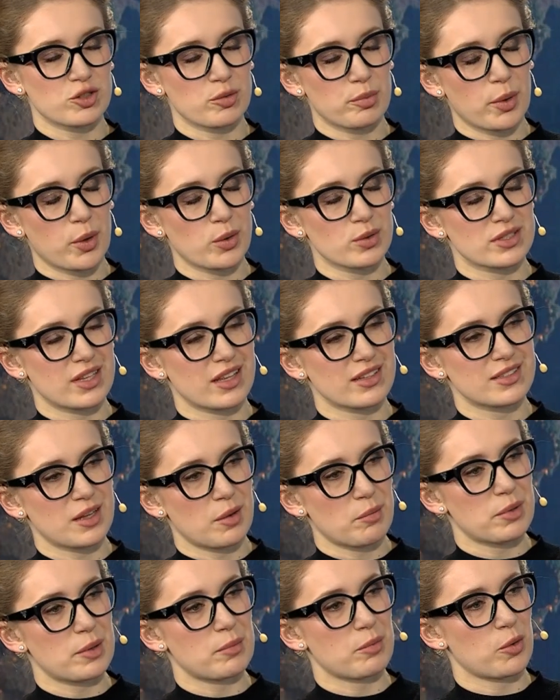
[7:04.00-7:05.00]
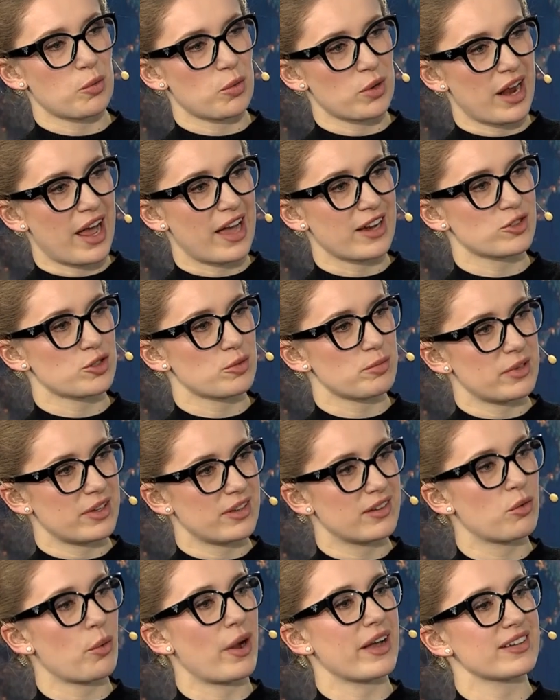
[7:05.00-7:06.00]
suppose that some people would actually be
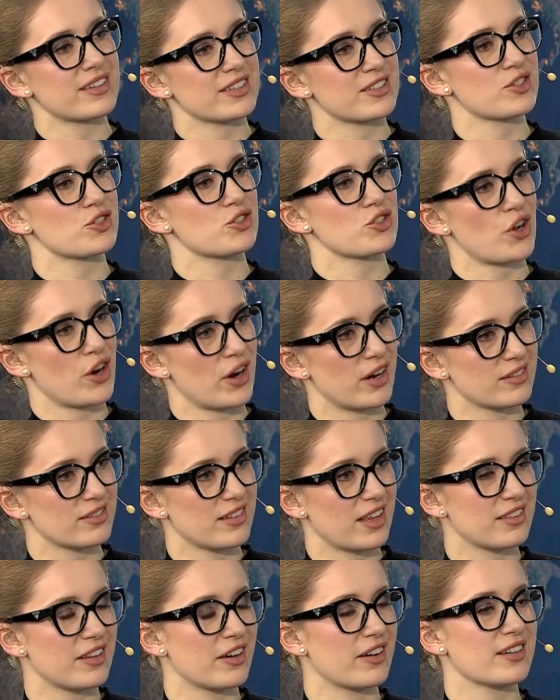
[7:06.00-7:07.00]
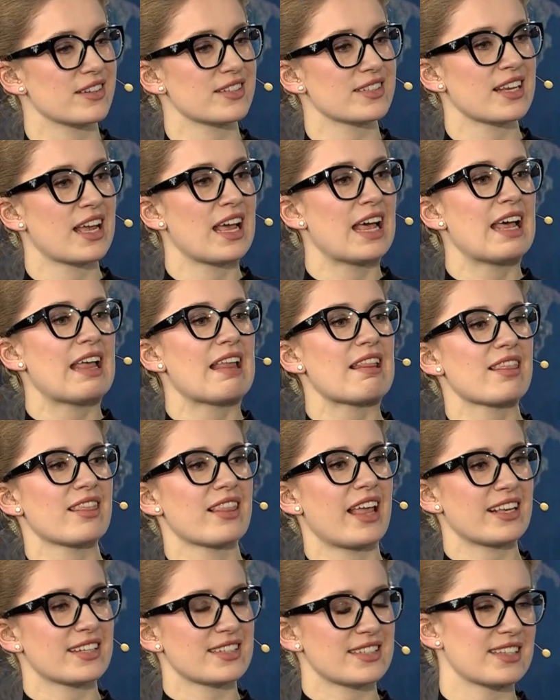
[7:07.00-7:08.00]
quite concerned that there is
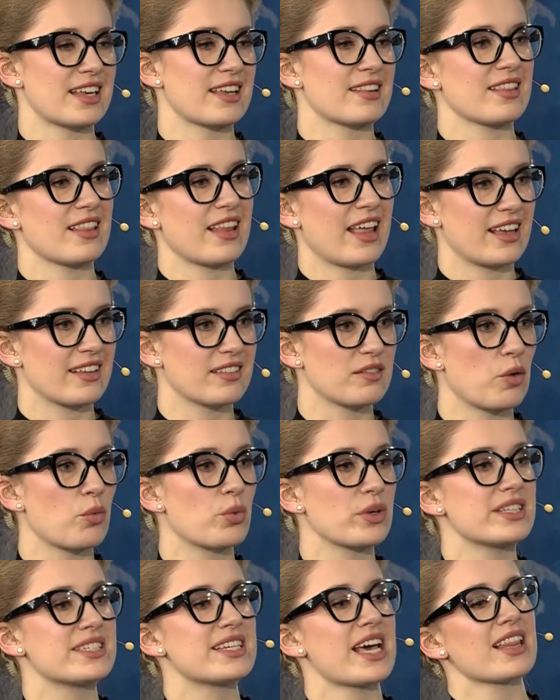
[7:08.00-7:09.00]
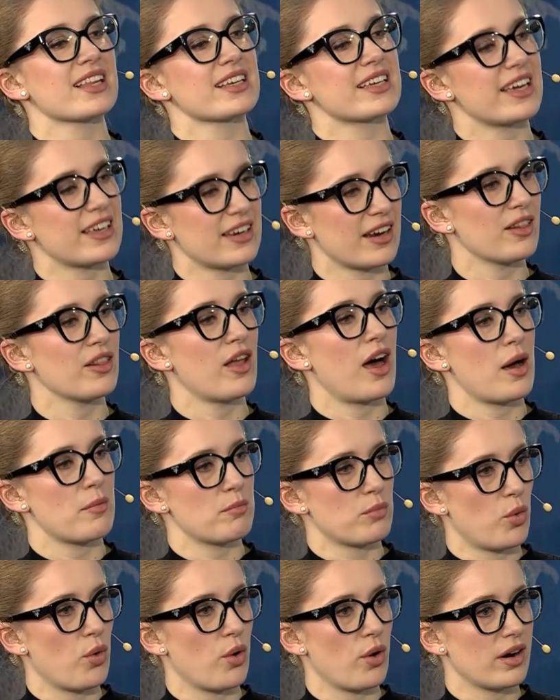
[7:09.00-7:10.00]
less and we delegate a lot
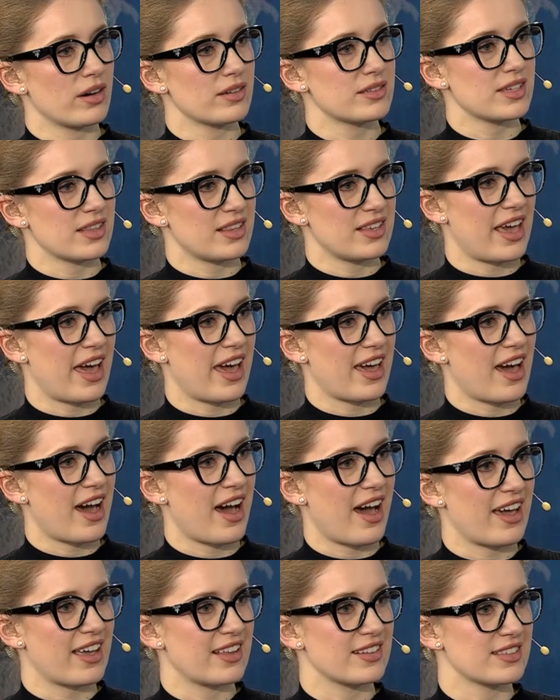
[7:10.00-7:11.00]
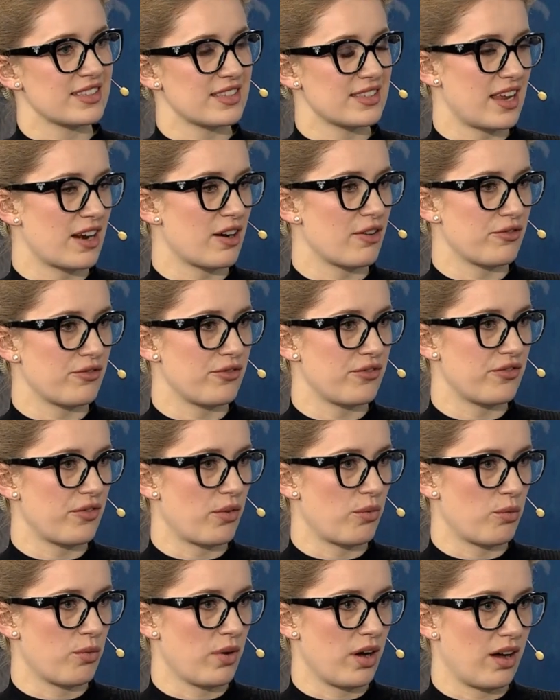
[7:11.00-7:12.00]
more to the AI instead of
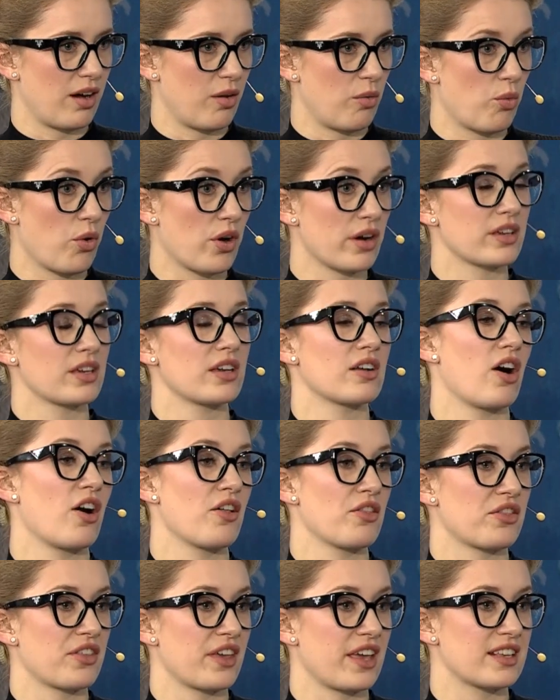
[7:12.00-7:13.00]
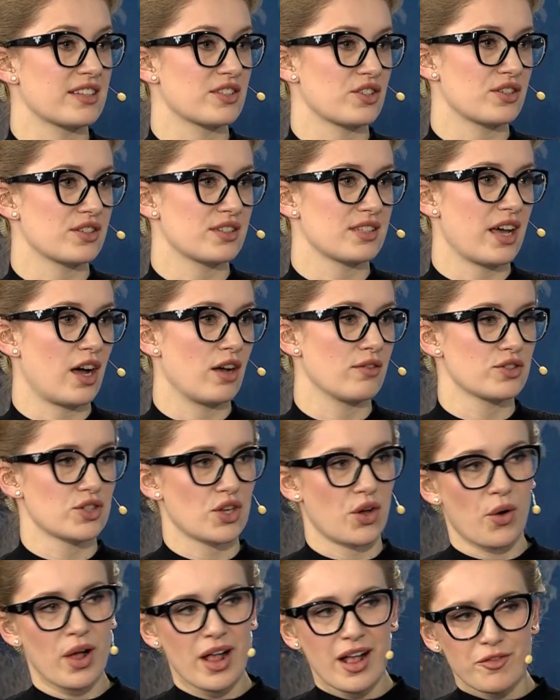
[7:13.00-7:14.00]
working on things ourselves.
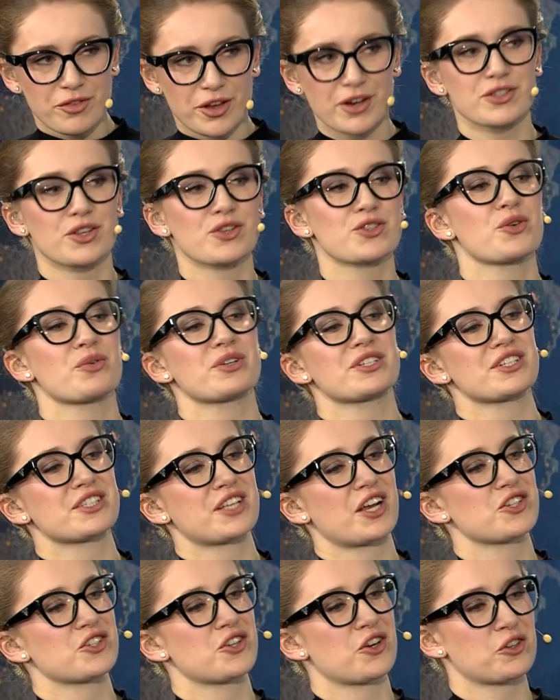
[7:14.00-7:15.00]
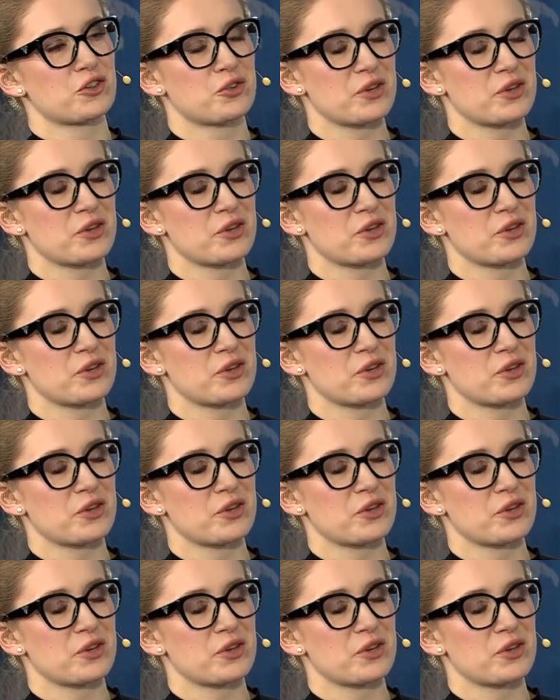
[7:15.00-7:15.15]
So there's also a discussion on